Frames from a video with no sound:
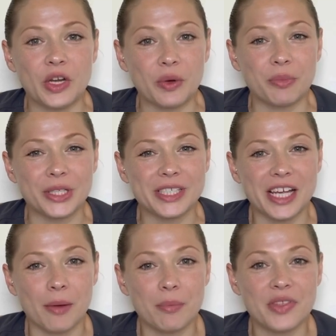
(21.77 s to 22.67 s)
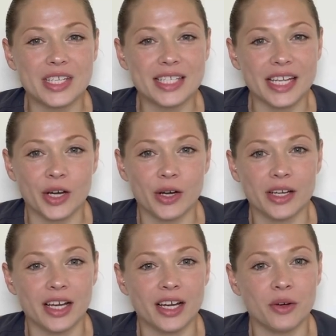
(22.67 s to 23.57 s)
building up in this
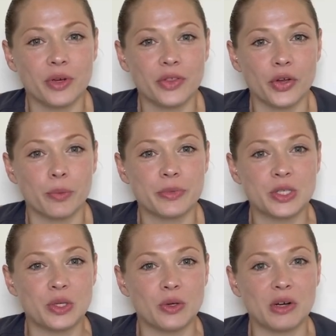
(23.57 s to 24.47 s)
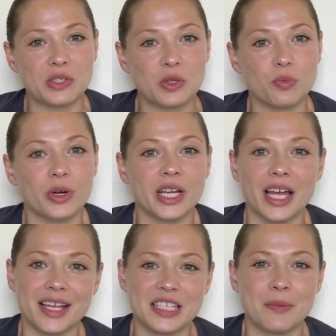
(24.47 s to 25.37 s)
area with hopes to also bring
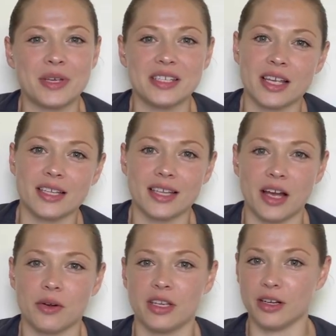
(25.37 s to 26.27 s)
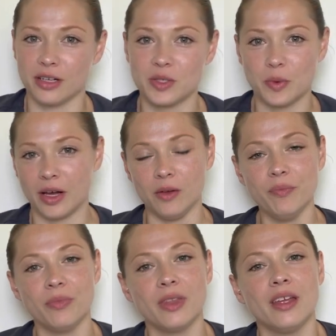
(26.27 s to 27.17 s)
SMSS out here as well.
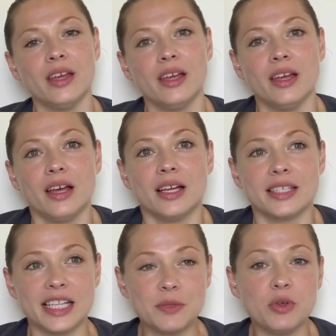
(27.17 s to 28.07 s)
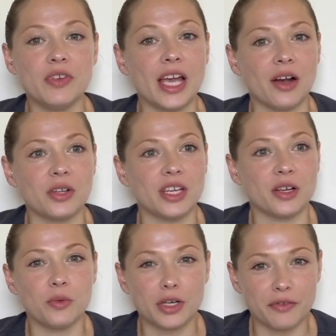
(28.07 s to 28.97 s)
Since moving out
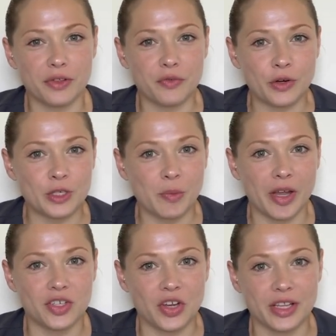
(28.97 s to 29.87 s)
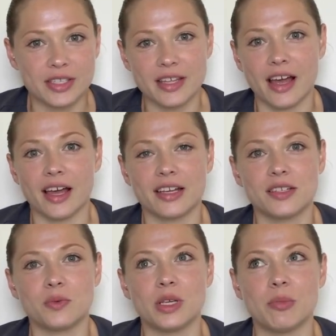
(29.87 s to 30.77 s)
here, one of the first patients that
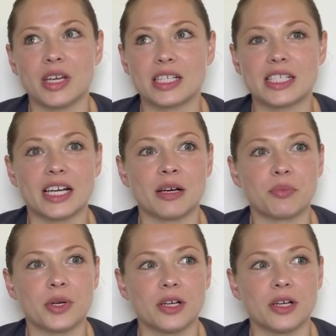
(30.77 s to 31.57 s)
we picked up